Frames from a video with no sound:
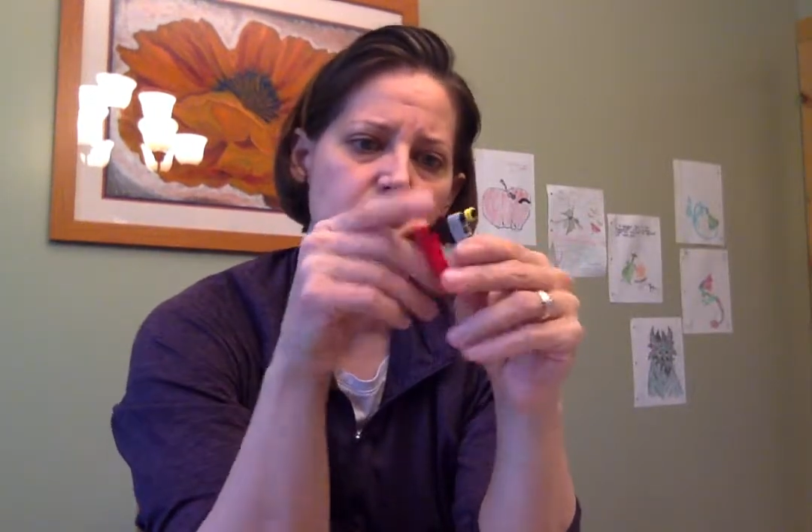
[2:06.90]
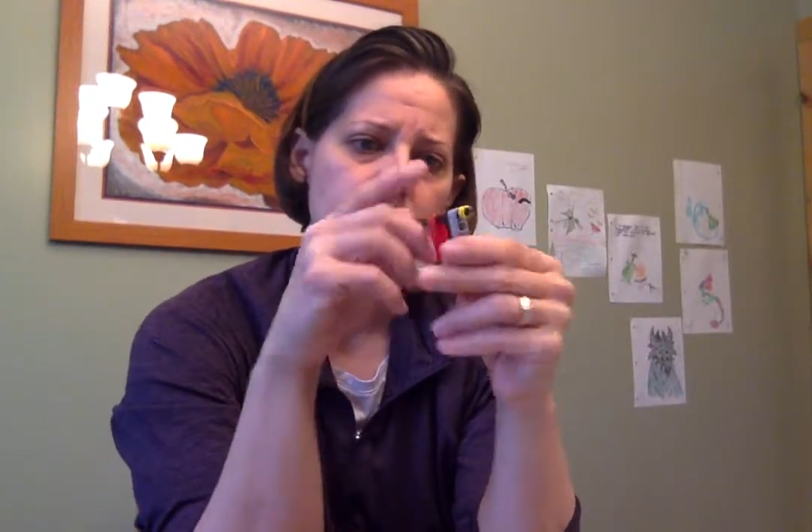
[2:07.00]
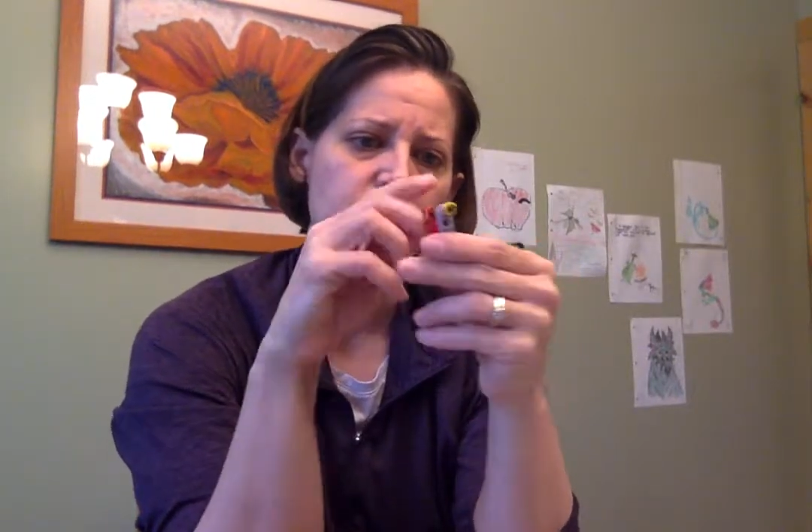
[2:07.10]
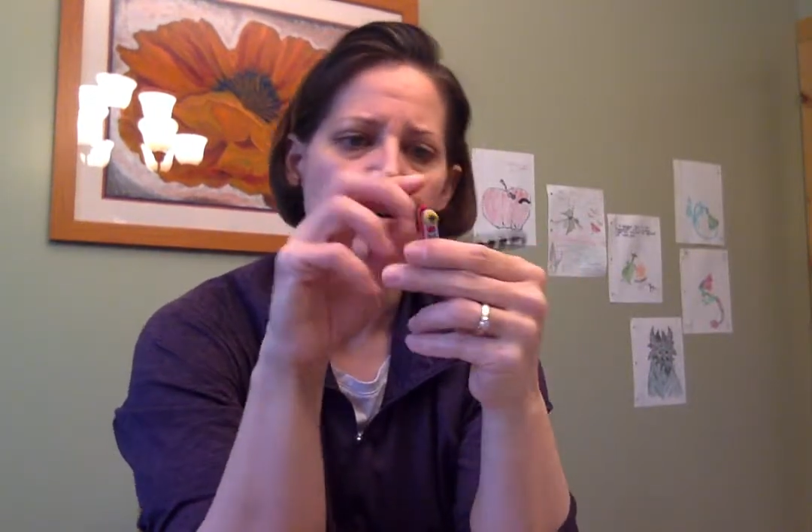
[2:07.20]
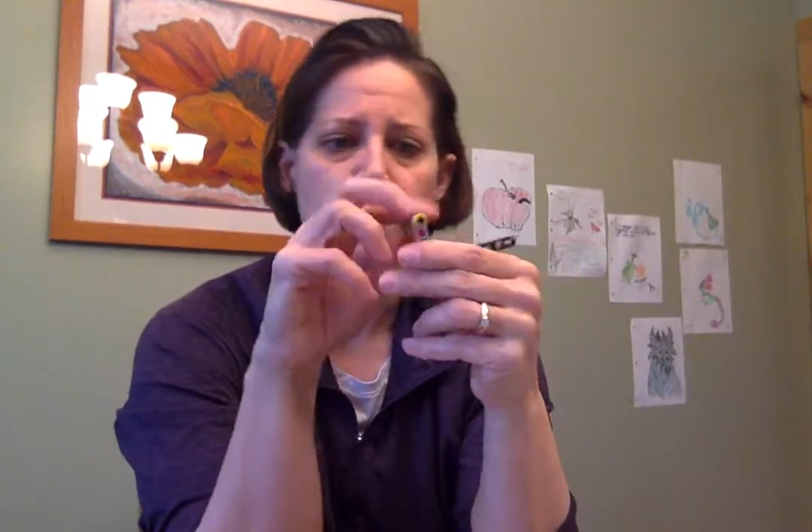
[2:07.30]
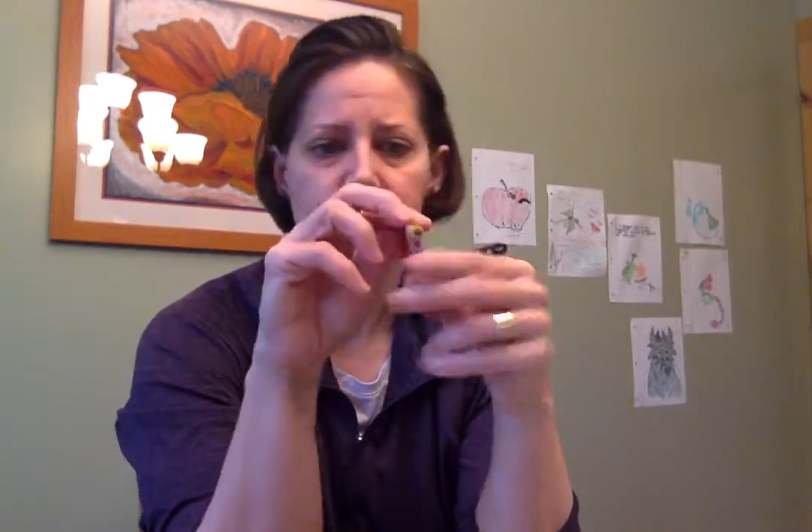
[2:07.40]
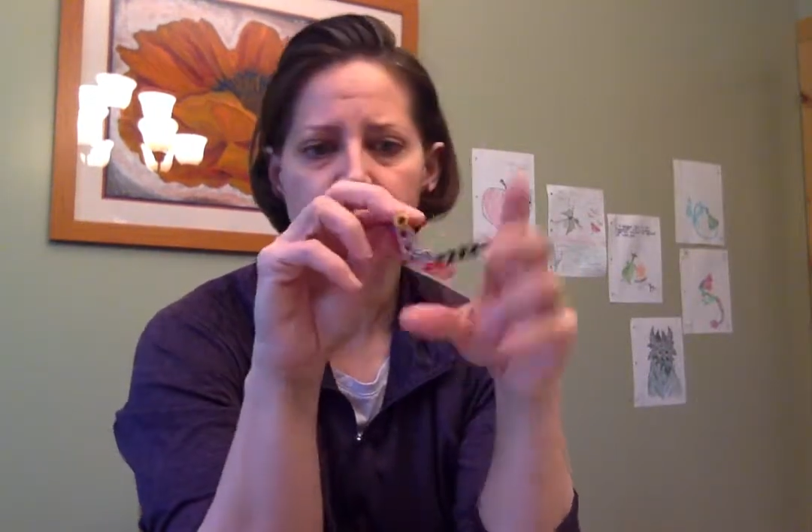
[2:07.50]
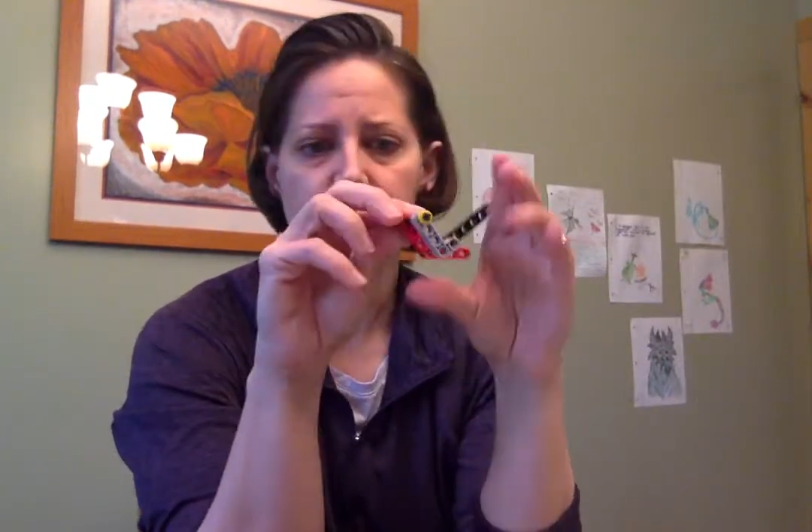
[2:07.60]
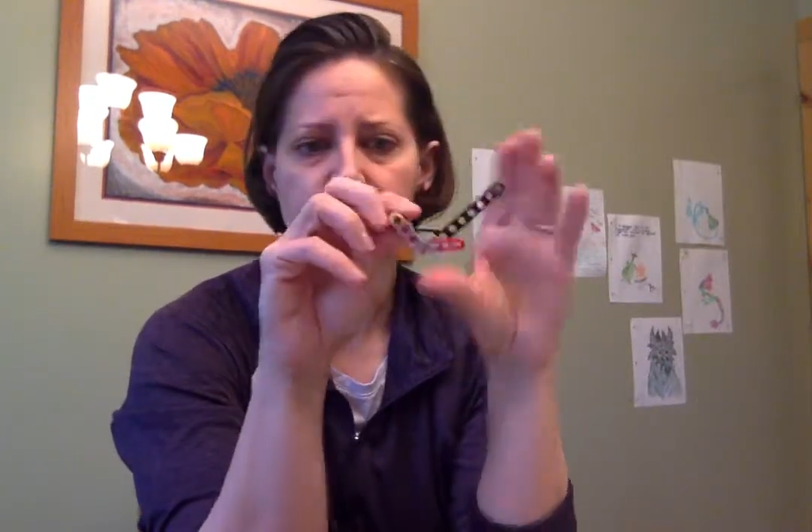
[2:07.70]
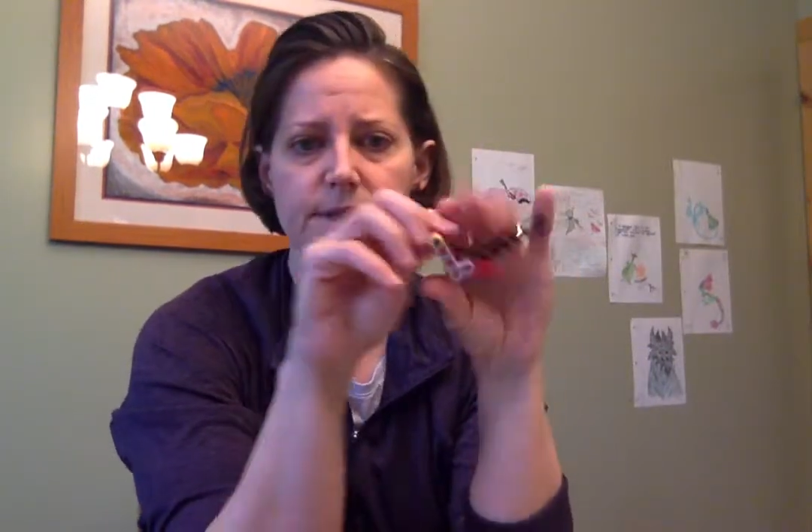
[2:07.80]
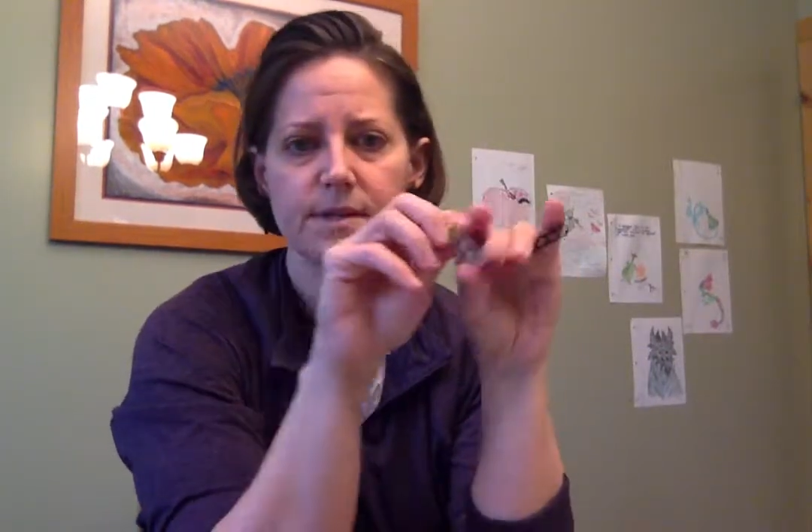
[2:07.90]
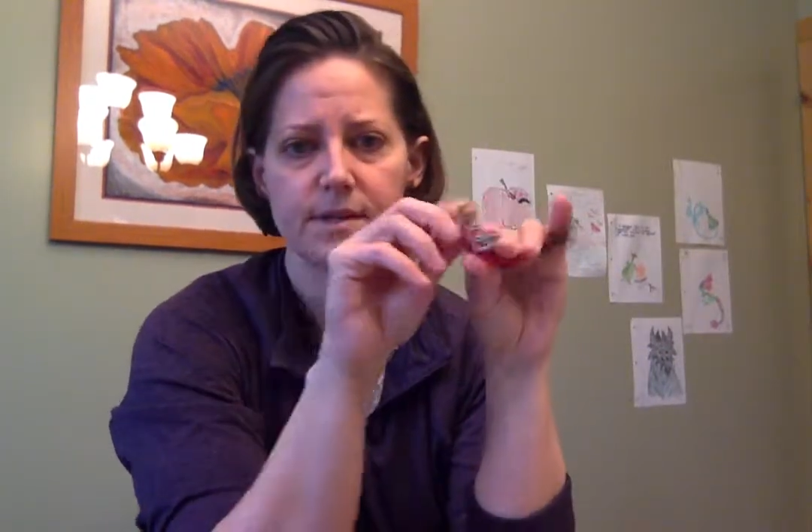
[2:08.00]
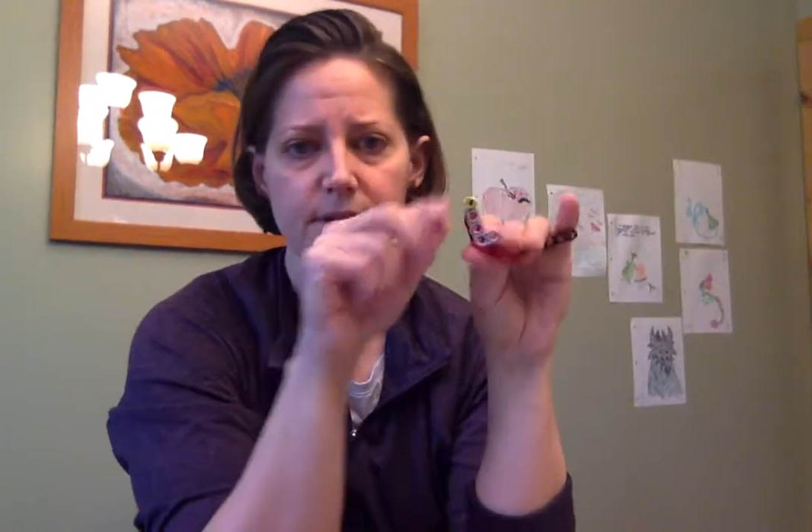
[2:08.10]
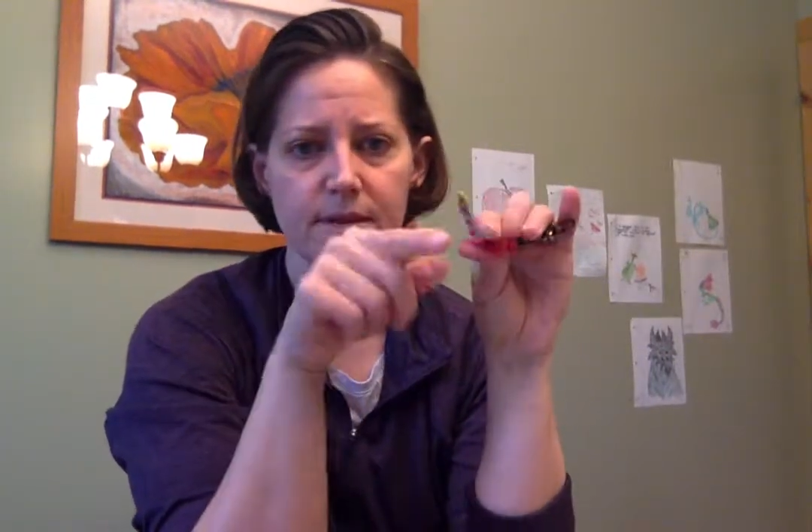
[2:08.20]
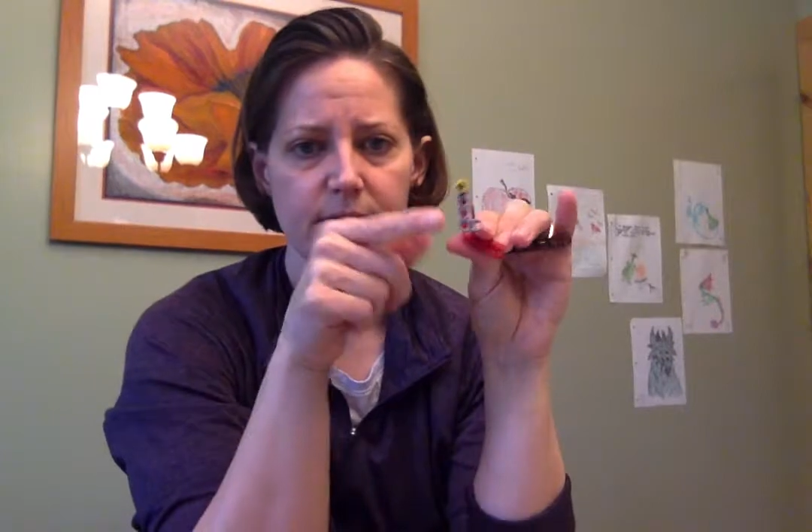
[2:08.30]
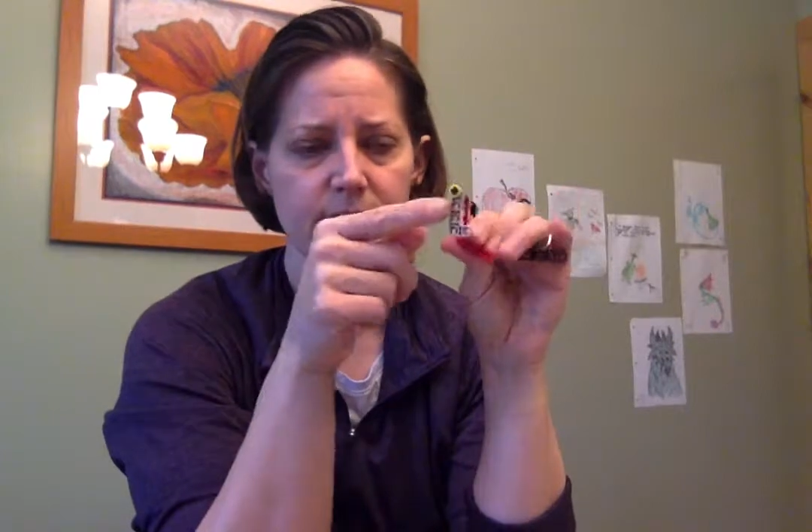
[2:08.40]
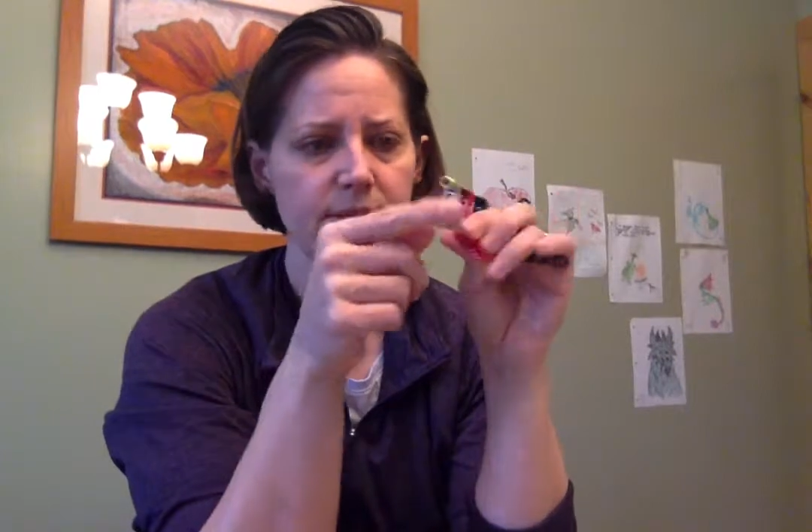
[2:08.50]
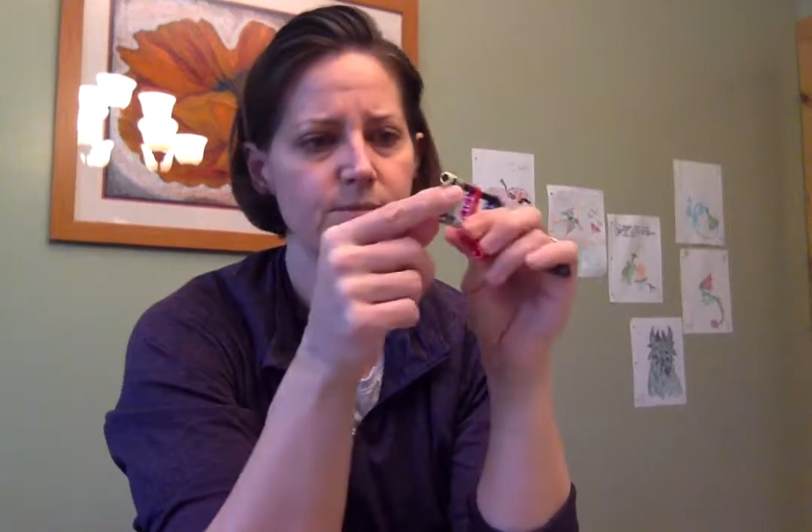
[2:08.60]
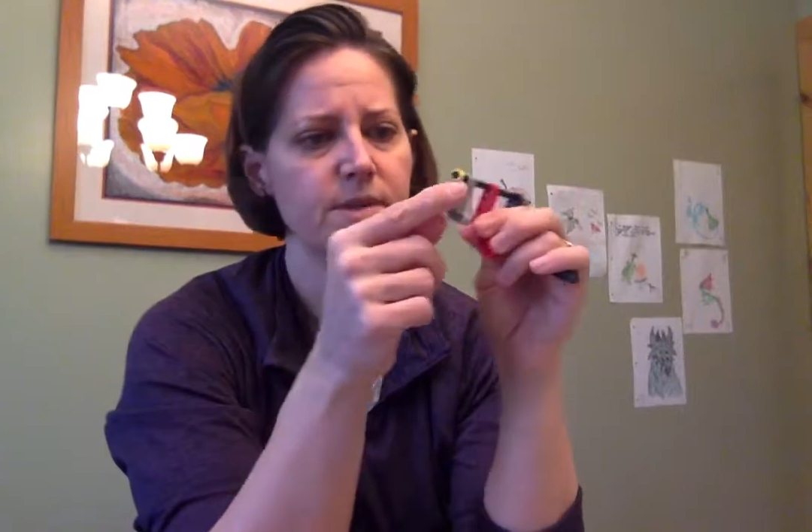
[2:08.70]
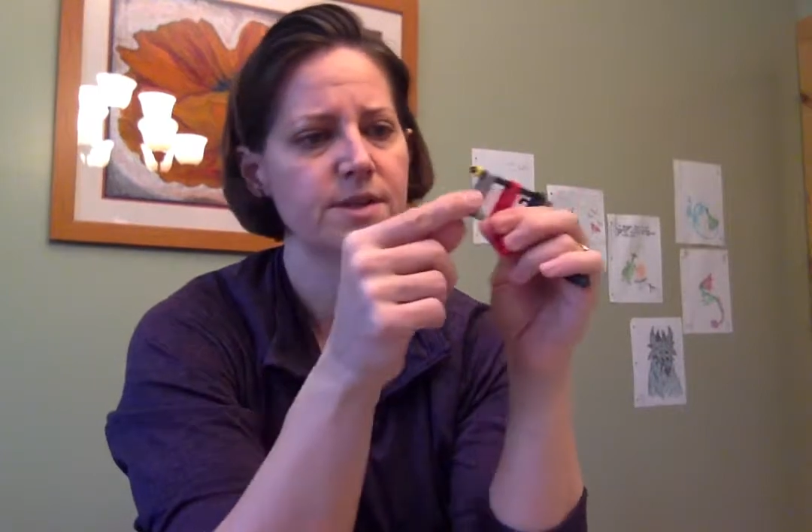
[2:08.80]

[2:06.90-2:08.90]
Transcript: So, of course, this one